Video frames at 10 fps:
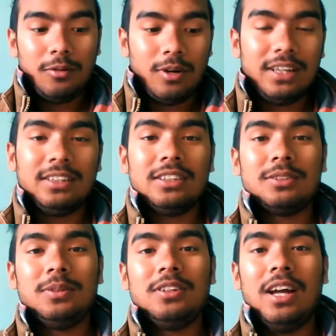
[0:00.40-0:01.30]
everyone, in this
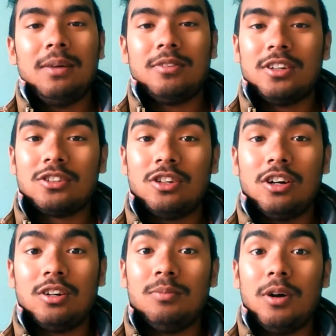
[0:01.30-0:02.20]
video I'm gonna talk
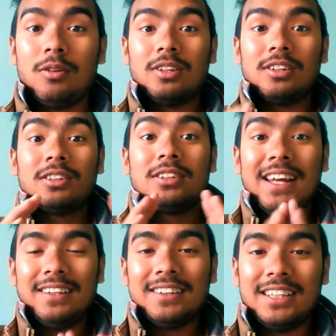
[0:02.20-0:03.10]
about the
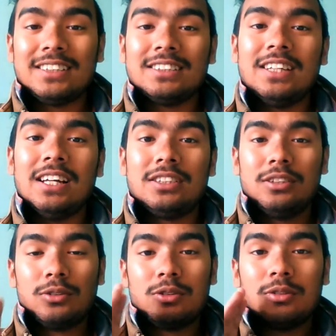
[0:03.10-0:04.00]
10 things that
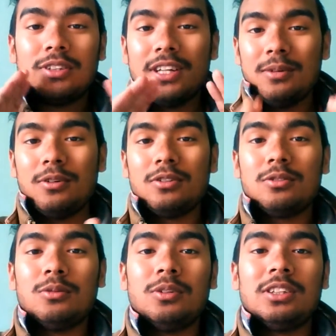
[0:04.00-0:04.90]
you should never
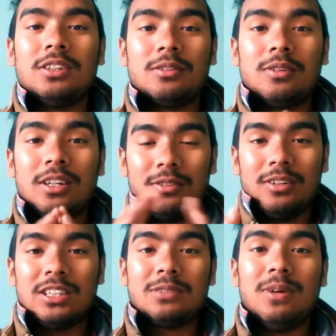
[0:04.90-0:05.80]
do with your Android
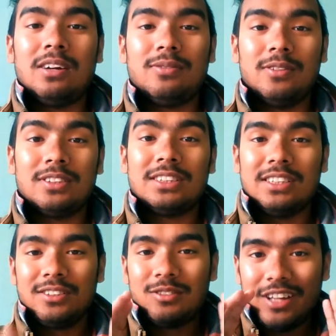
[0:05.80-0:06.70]
smartphones in
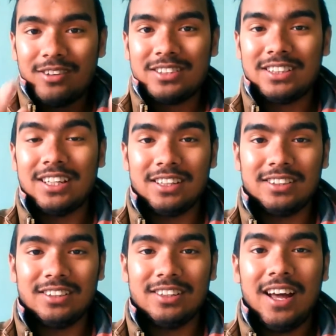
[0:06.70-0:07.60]

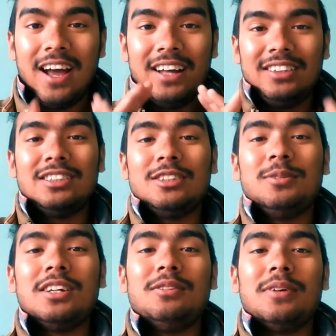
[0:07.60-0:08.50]
2018. Hi, this is me
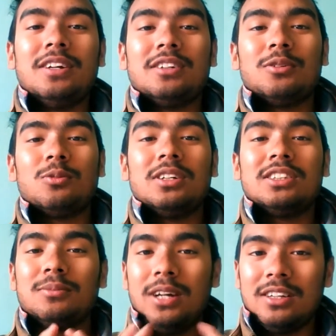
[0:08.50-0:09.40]
Anil Pathak. You're
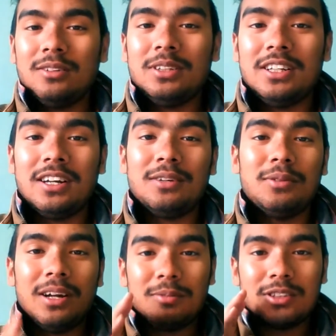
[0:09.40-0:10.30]
watching Pathak Media. If
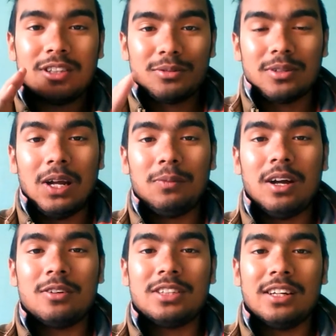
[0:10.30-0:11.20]
you have not subscribed
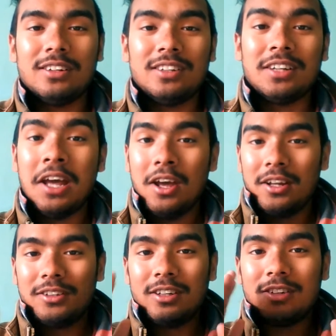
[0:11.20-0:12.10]
our channel yet,
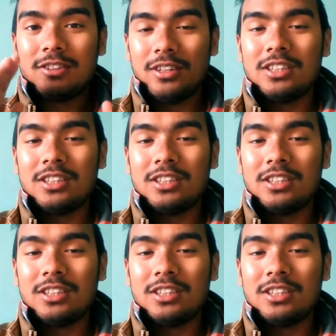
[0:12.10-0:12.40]
there is red